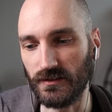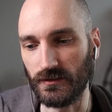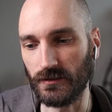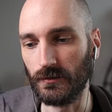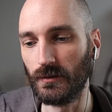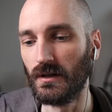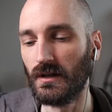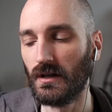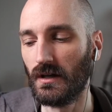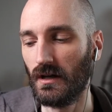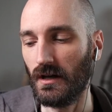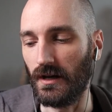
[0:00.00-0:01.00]
you
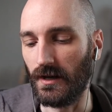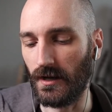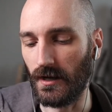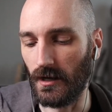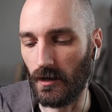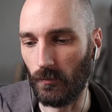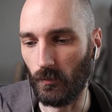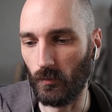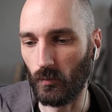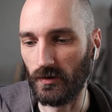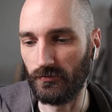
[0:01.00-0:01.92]
know.